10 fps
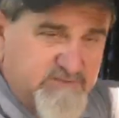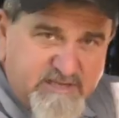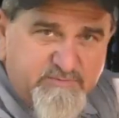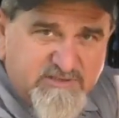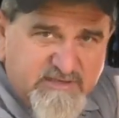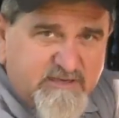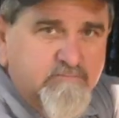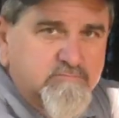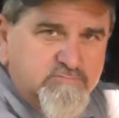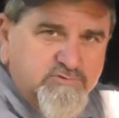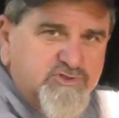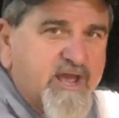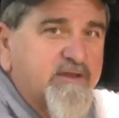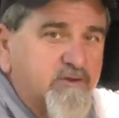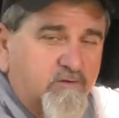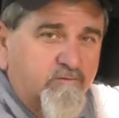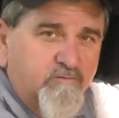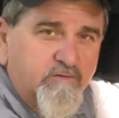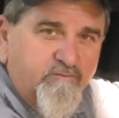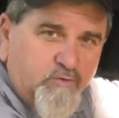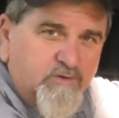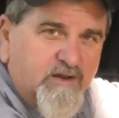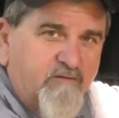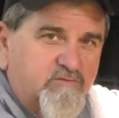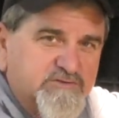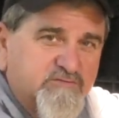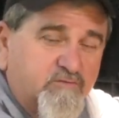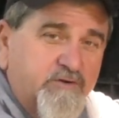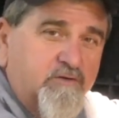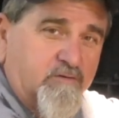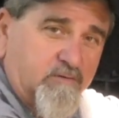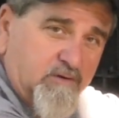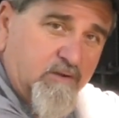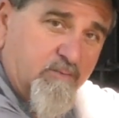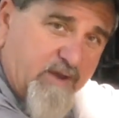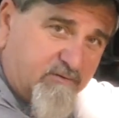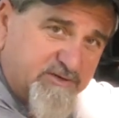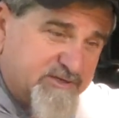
Dipstick, check your fluid levels for your power